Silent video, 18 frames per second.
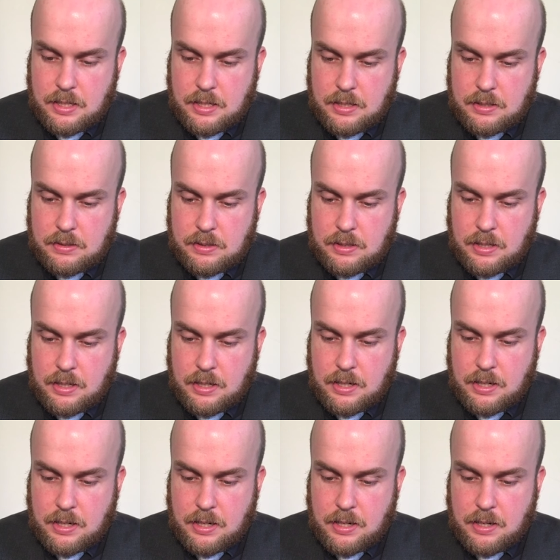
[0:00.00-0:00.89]
So,
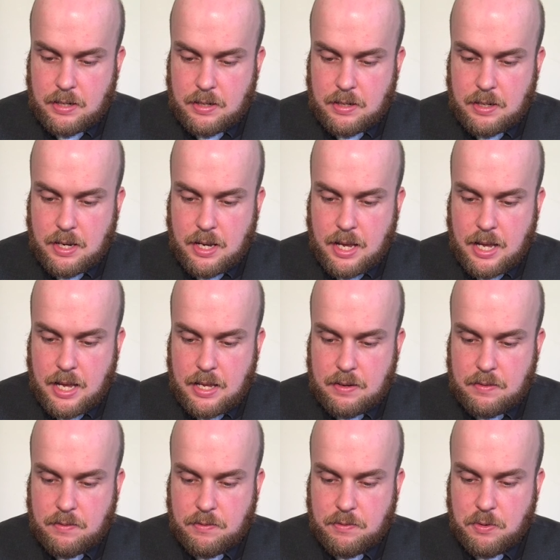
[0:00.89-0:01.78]

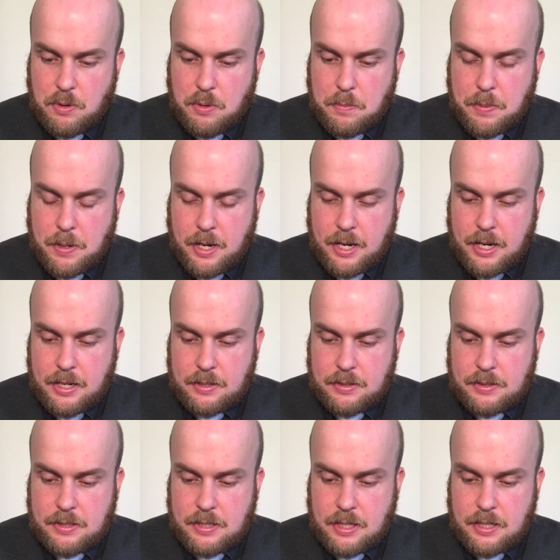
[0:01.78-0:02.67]
and 4 pi on
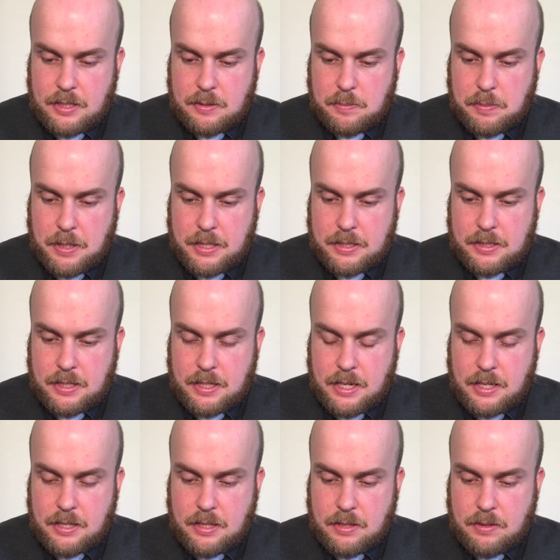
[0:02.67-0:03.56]
6 plus
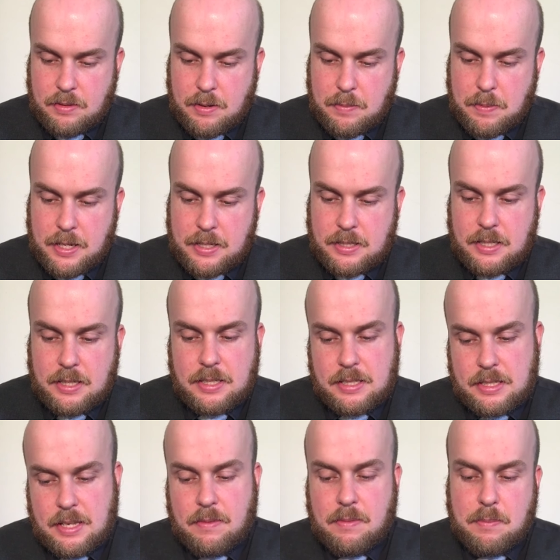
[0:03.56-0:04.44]
another 3 pi on 6,
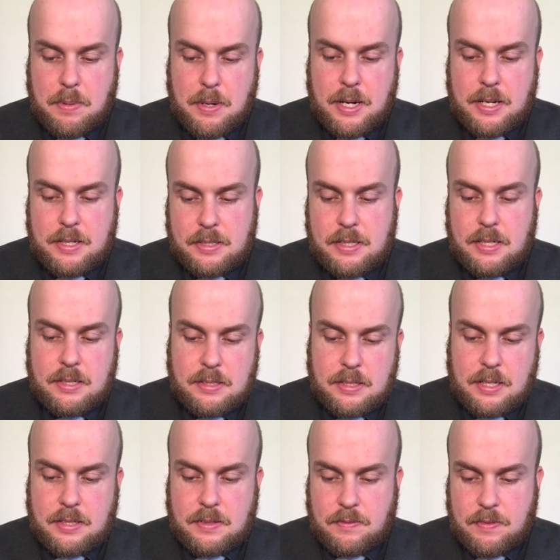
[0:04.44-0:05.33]
7 pi on 6,
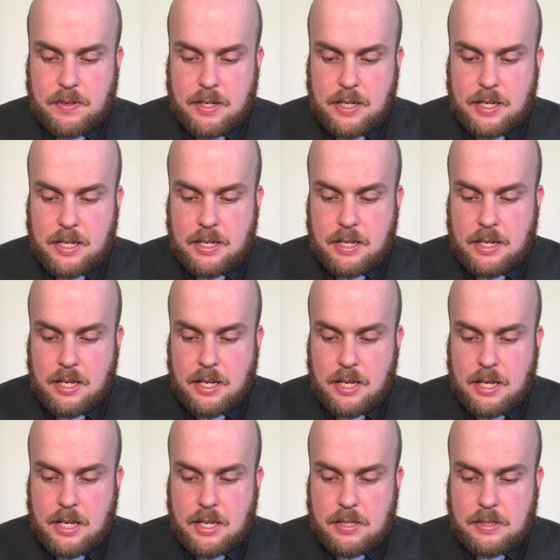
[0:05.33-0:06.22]
that's fine.
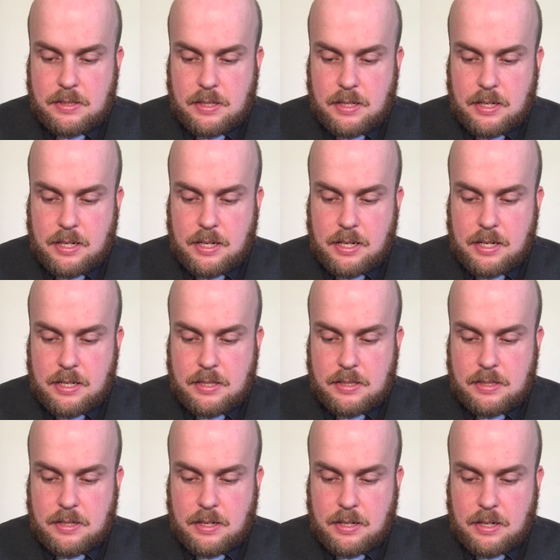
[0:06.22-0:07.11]
So it's
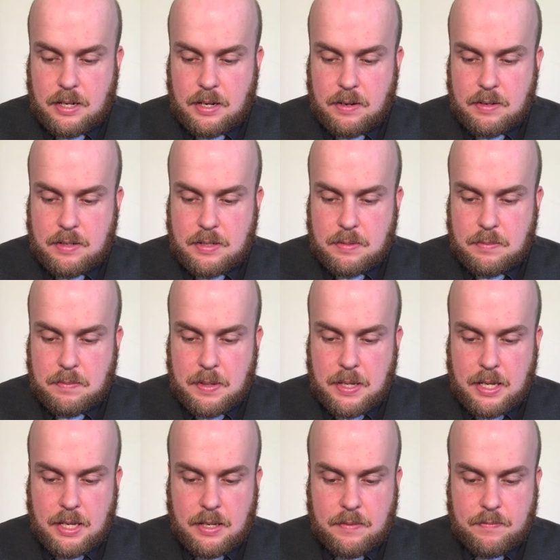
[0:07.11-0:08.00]
not going to
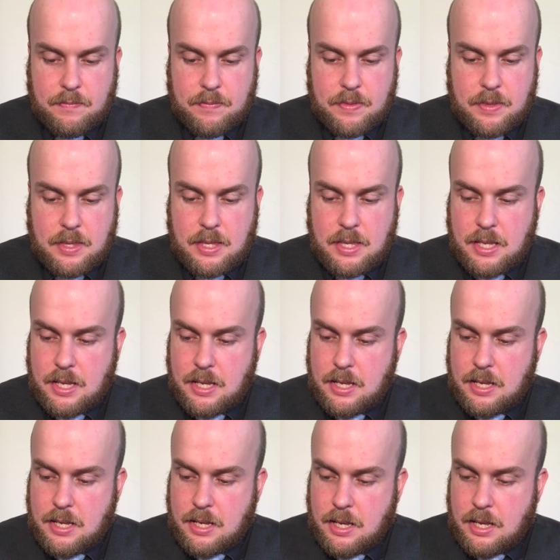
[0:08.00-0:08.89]
be
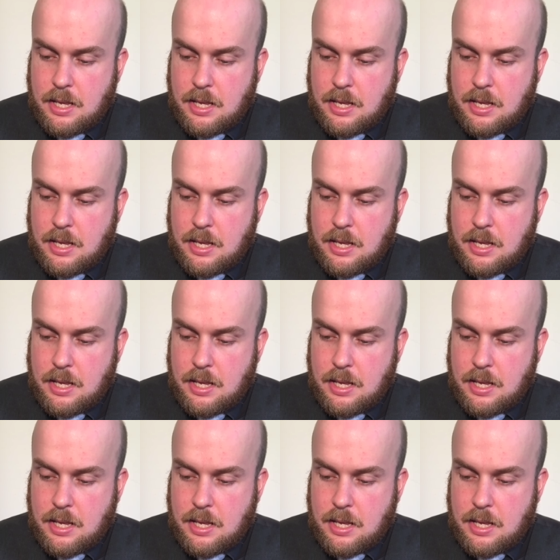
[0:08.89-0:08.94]
there.